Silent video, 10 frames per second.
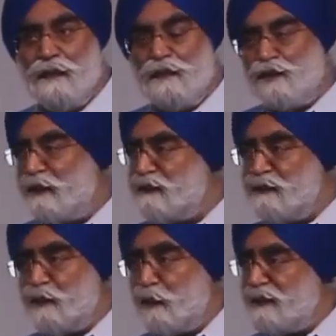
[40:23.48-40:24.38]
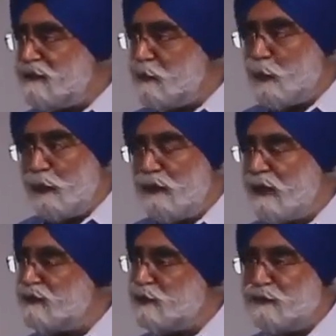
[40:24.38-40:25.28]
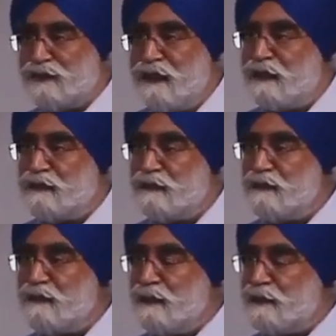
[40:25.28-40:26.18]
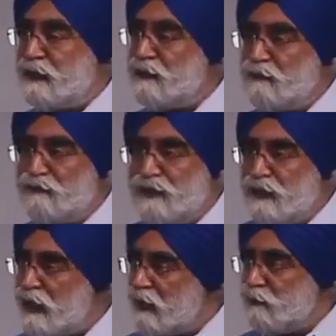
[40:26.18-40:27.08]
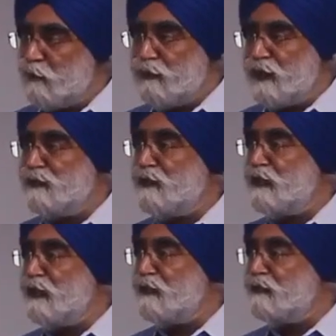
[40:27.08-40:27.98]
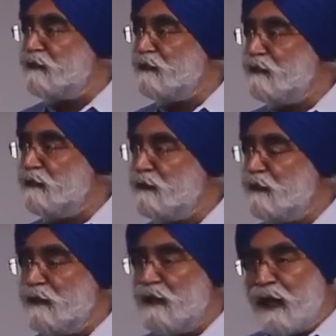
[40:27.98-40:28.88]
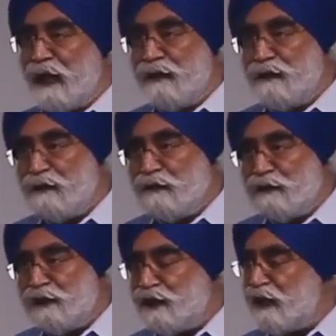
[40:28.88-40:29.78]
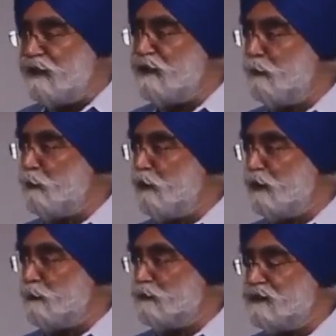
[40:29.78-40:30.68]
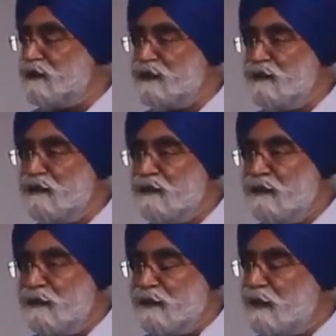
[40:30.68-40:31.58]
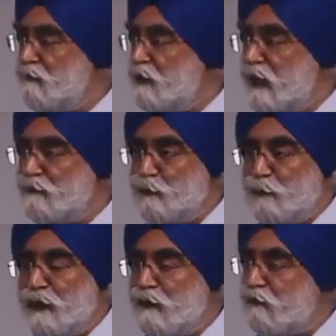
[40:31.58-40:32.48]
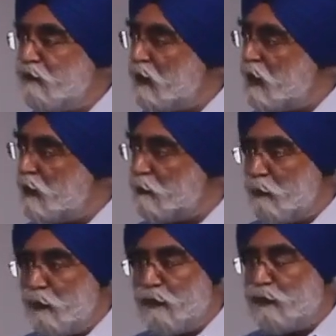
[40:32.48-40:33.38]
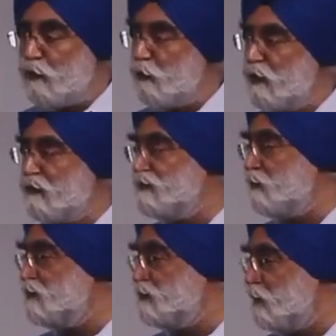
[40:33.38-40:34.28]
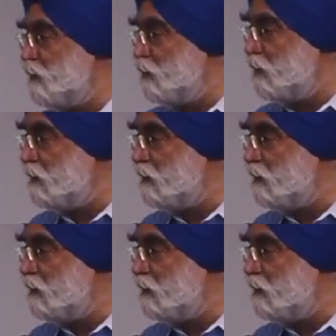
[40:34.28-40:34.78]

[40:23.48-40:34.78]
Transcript: So I think the Western world has to think that if they have to take the lead and retain their polar position, they will have to play a far more global responsible role.